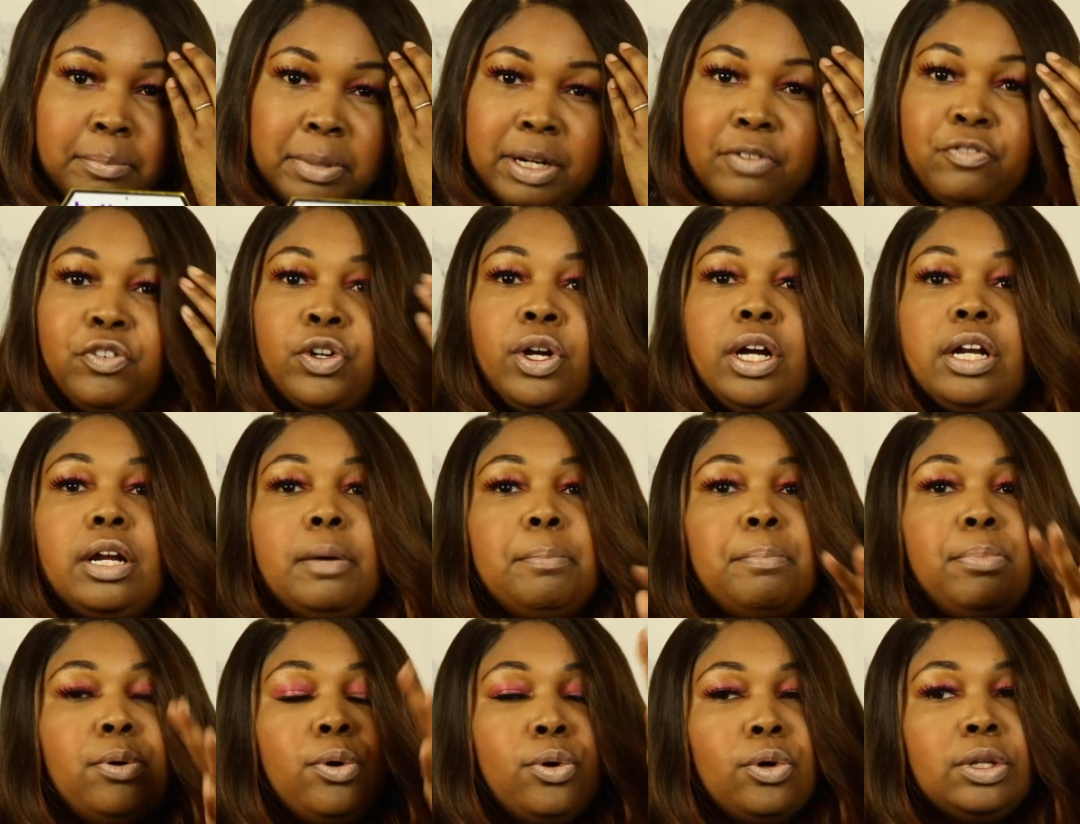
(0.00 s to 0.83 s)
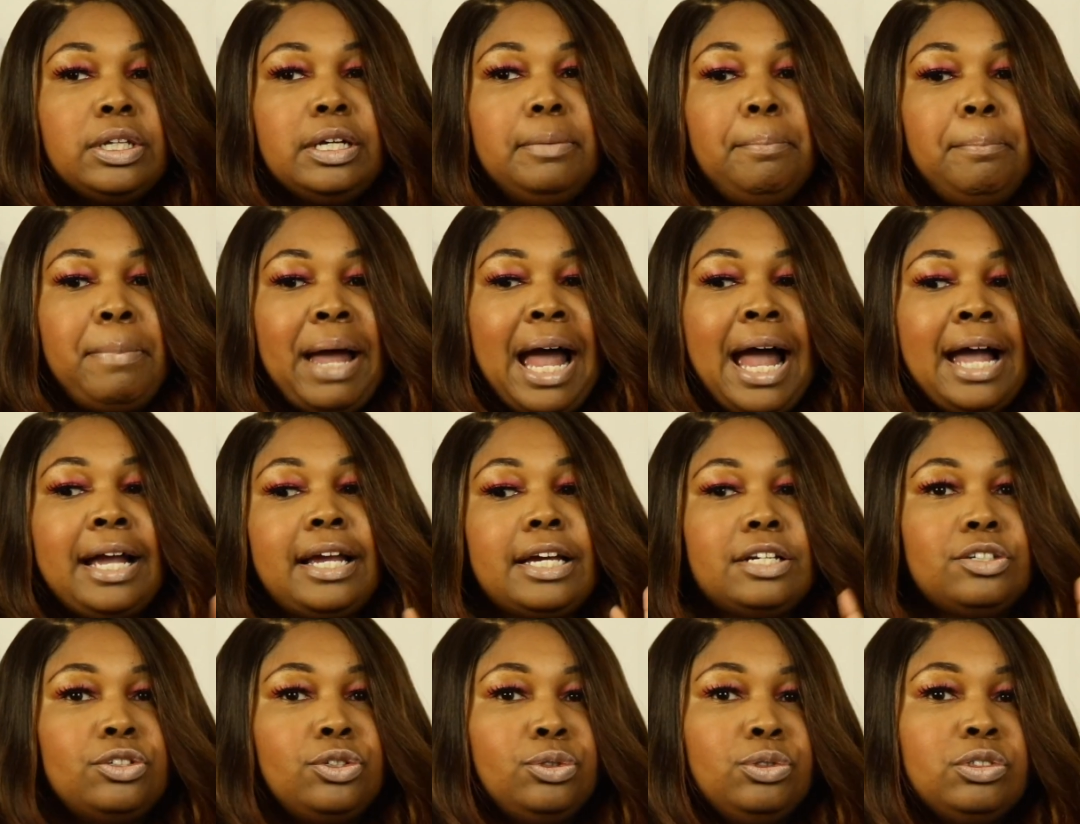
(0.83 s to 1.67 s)
But if you're going to pull it back
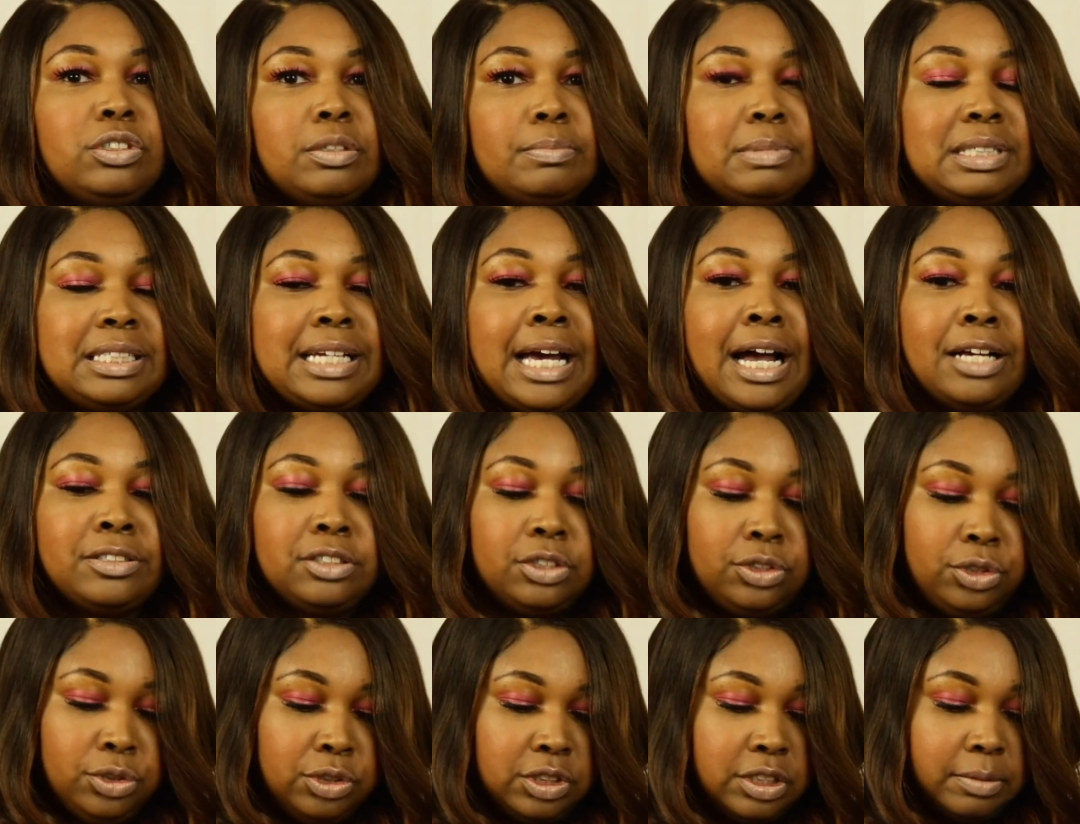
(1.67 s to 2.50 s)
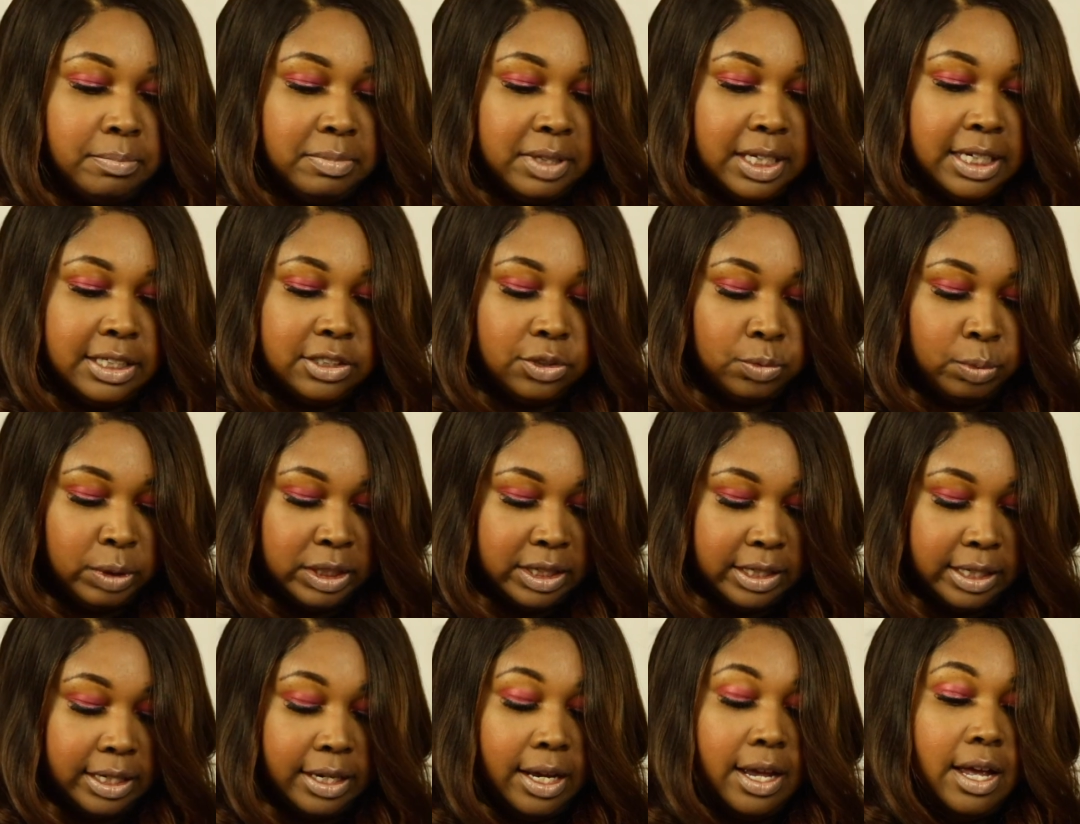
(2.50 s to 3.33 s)
and do some styles and do some things
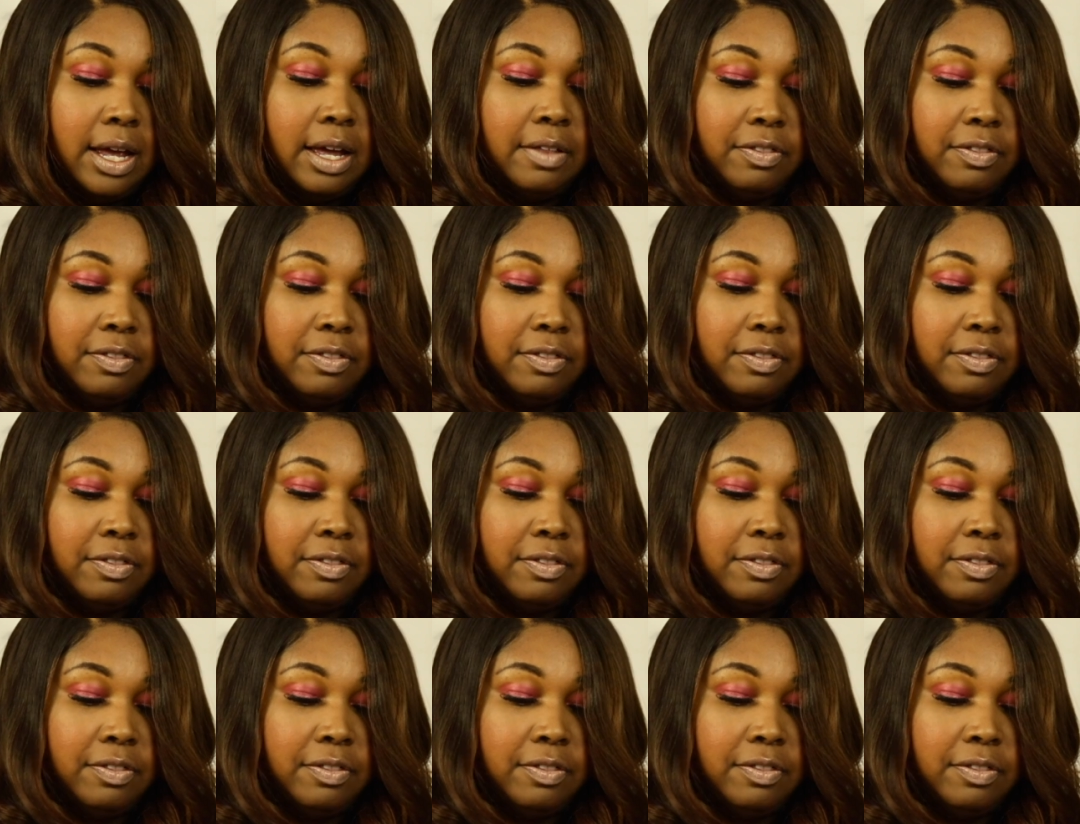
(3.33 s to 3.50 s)
with it,